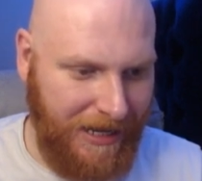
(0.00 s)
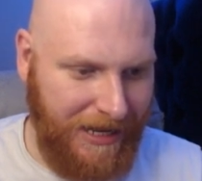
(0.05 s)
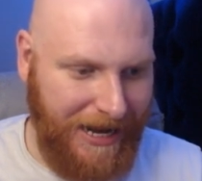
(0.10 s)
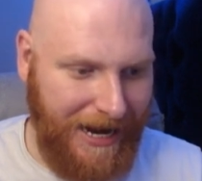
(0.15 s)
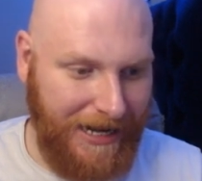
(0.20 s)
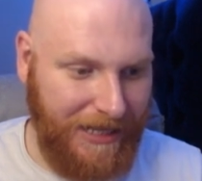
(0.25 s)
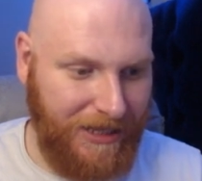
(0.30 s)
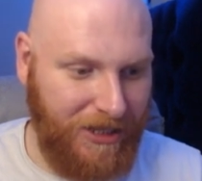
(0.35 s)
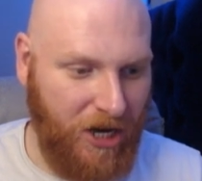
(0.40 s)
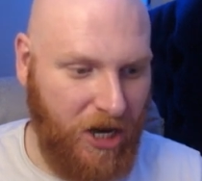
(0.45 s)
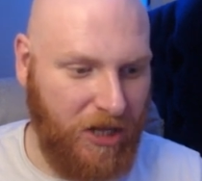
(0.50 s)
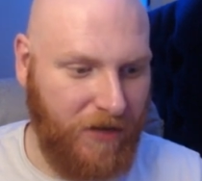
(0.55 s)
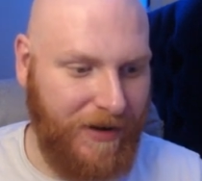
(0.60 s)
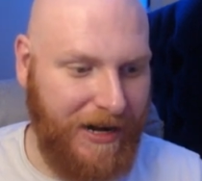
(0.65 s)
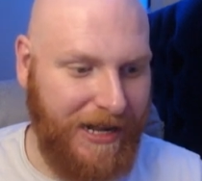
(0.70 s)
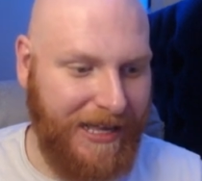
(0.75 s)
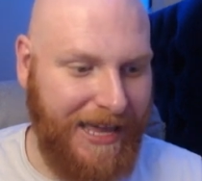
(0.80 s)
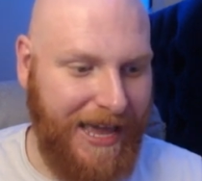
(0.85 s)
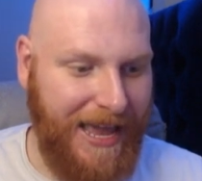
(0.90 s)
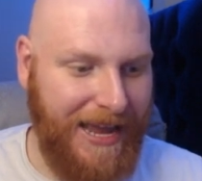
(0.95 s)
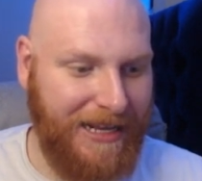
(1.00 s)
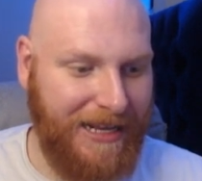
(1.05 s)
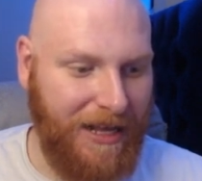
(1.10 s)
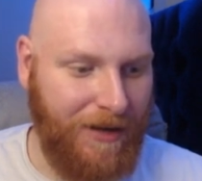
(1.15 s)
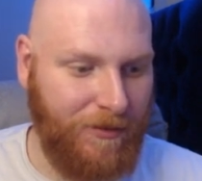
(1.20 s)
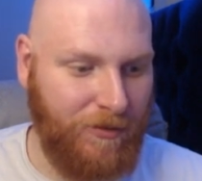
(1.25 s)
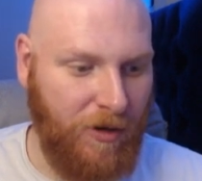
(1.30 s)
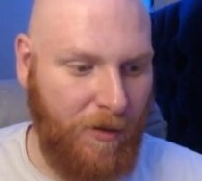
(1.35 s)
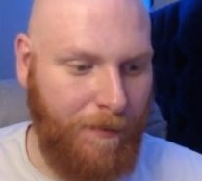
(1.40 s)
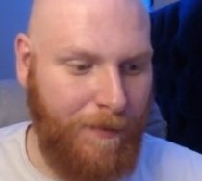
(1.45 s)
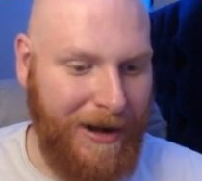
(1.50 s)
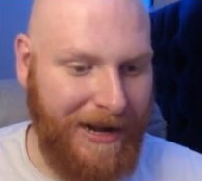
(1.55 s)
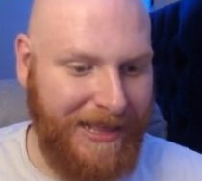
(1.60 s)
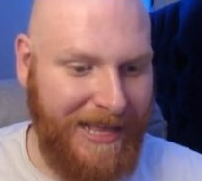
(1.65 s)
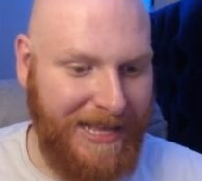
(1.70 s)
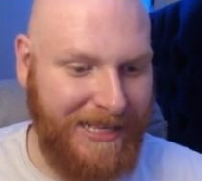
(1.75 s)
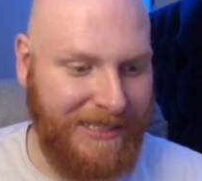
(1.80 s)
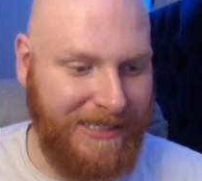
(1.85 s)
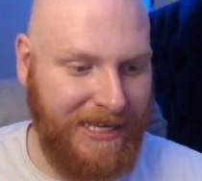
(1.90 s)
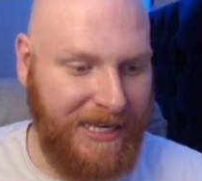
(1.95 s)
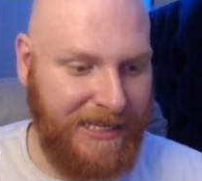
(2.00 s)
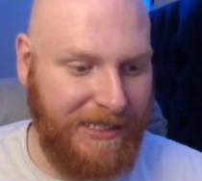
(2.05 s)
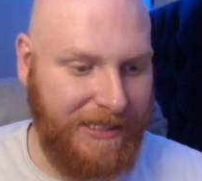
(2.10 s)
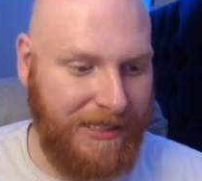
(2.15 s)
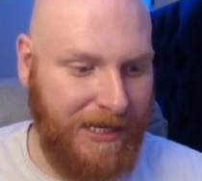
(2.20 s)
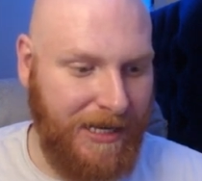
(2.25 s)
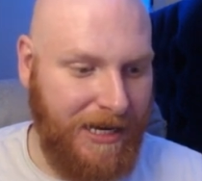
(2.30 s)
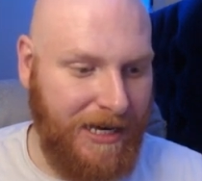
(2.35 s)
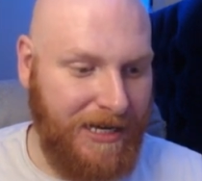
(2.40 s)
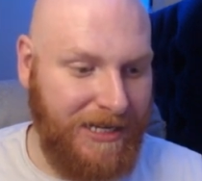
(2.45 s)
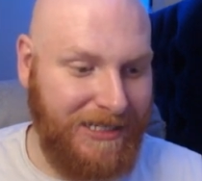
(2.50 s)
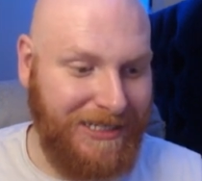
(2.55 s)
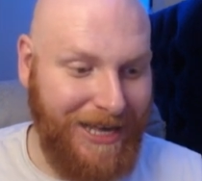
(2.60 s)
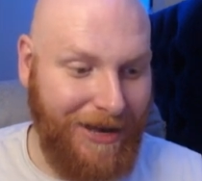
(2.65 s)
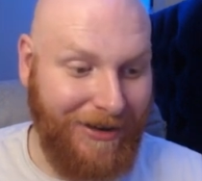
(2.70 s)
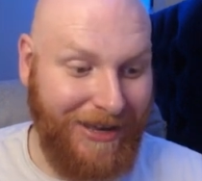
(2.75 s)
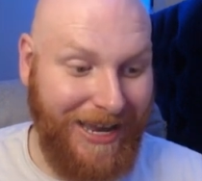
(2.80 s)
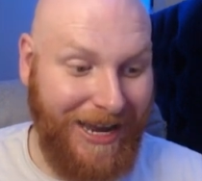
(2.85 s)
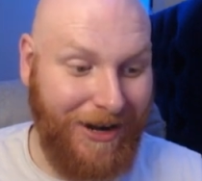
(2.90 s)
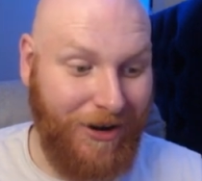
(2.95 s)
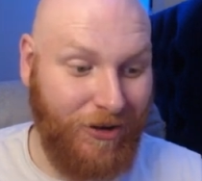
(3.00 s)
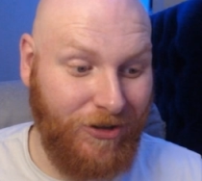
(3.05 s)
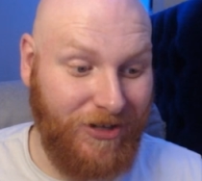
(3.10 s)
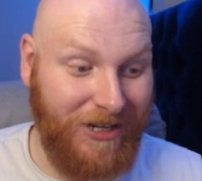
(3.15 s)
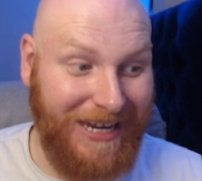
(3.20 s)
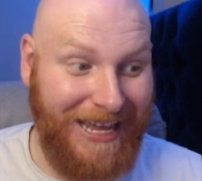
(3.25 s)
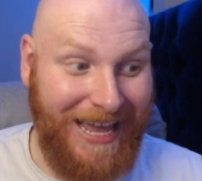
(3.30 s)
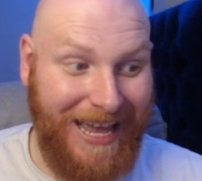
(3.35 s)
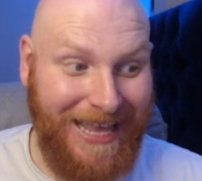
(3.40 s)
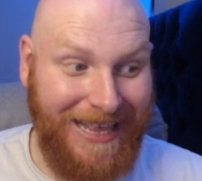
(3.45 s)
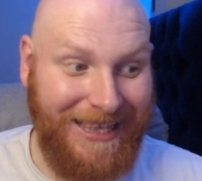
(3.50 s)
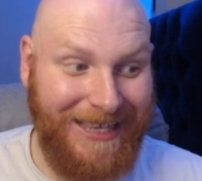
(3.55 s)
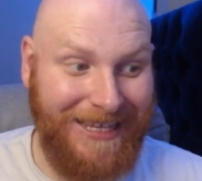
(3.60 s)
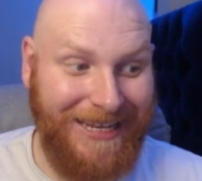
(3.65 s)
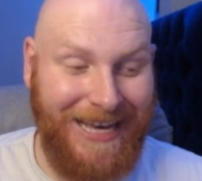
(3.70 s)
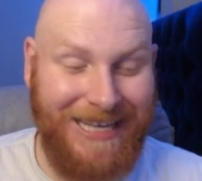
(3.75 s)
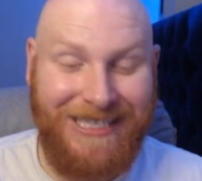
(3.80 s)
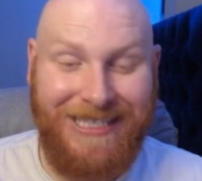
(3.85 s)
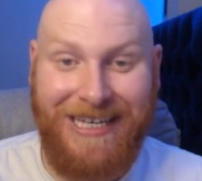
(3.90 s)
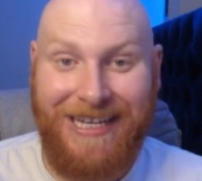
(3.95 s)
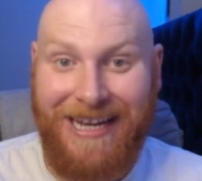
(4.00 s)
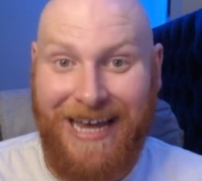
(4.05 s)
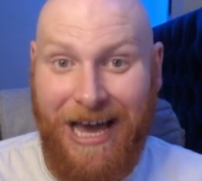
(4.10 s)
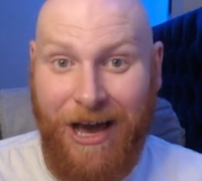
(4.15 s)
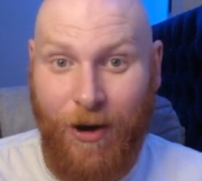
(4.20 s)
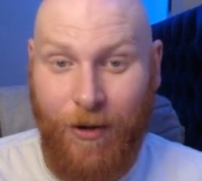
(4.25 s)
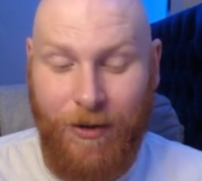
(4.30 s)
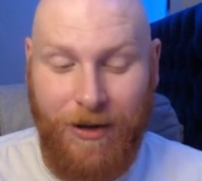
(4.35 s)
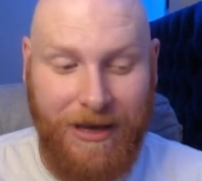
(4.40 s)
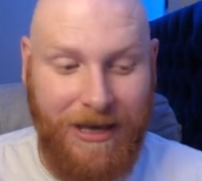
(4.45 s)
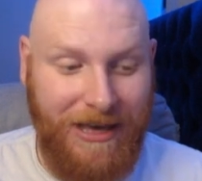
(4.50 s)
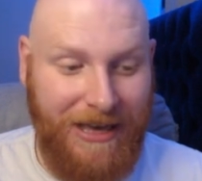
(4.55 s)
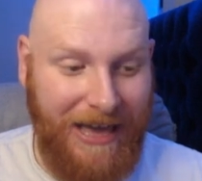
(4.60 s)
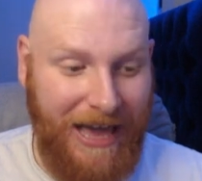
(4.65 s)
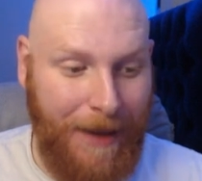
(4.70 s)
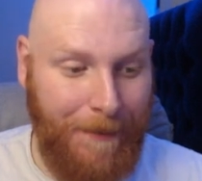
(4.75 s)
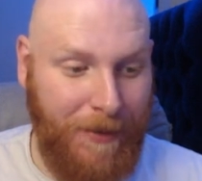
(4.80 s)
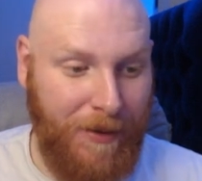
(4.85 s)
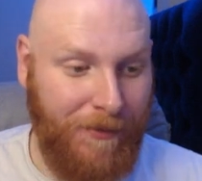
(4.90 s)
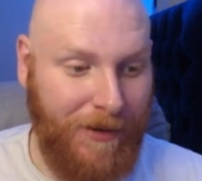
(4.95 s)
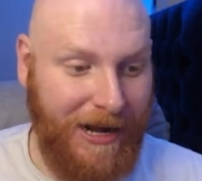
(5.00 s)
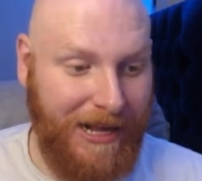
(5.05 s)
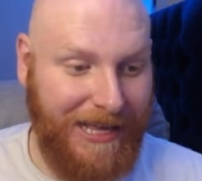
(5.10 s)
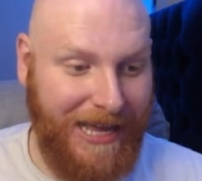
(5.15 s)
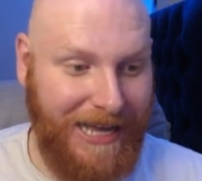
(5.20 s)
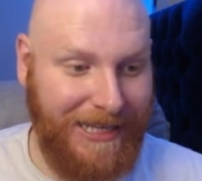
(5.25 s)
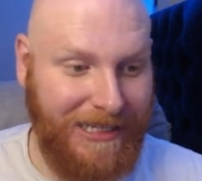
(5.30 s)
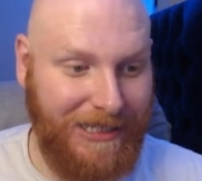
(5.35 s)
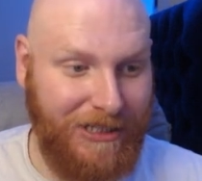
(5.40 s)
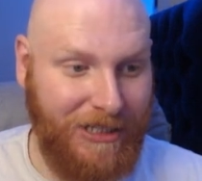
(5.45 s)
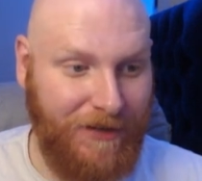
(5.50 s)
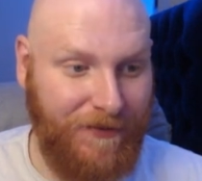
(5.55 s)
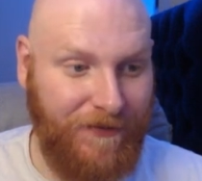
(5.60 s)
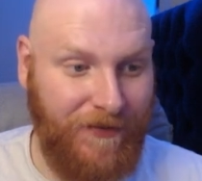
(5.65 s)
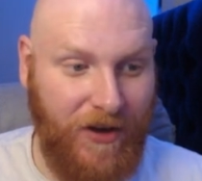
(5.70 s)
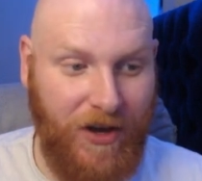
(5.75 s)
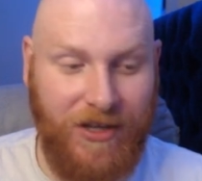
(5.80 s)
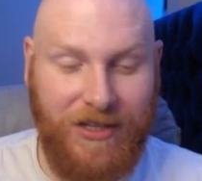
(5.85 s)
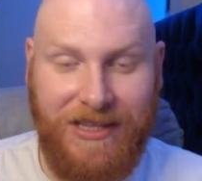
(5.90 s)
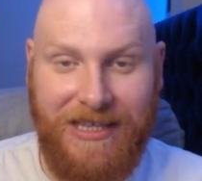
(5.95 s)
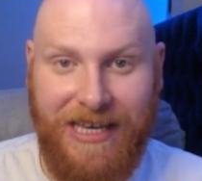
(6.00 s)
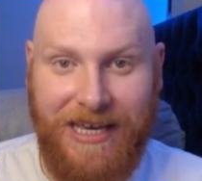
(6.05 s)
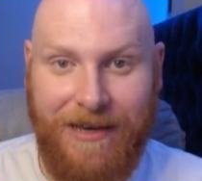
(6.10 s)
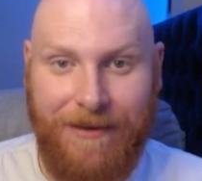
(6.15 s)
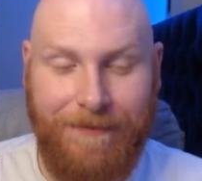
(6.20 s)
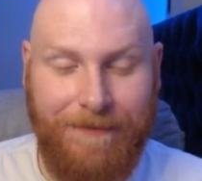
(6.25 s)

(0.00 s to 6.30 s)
And in terms of relegated clubs, well, Belenenses, Salgueiros and Internacional have been relegated to the 3rd tier.